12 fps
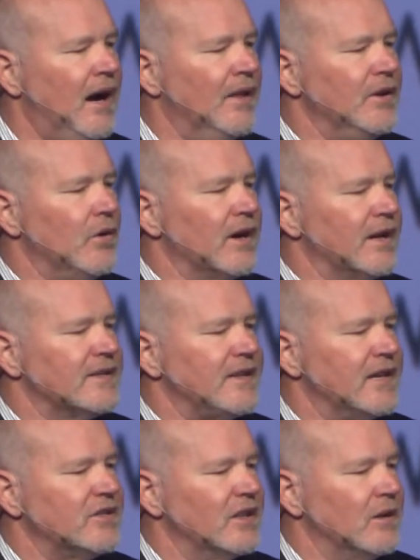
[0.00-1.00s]
the
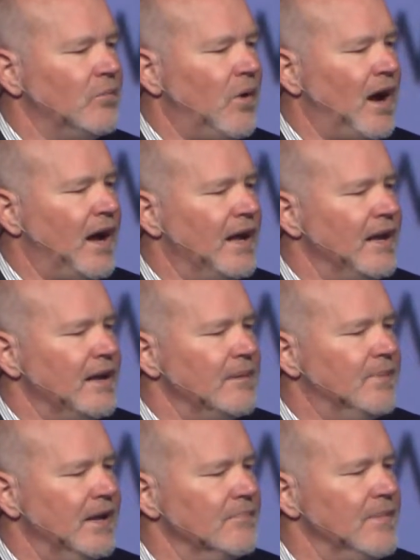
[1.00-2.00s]
organization and why
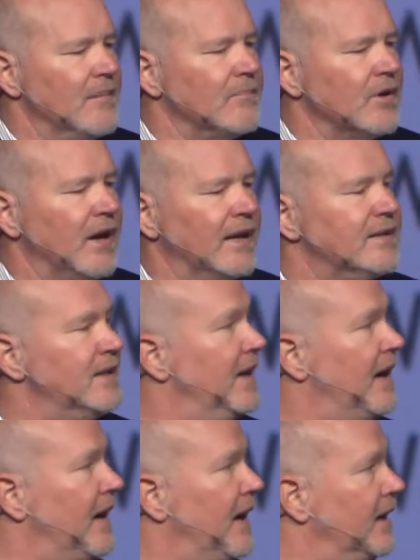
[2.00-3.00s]
be a member at
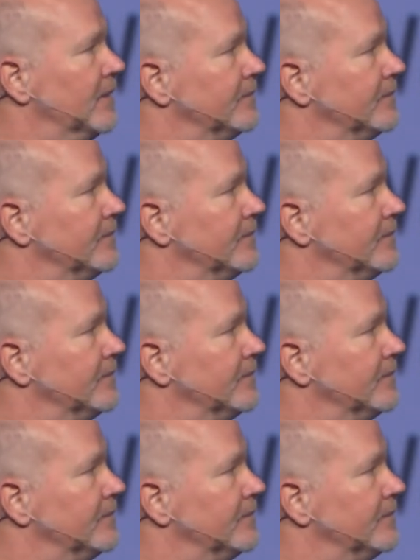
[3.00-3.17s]
TIA.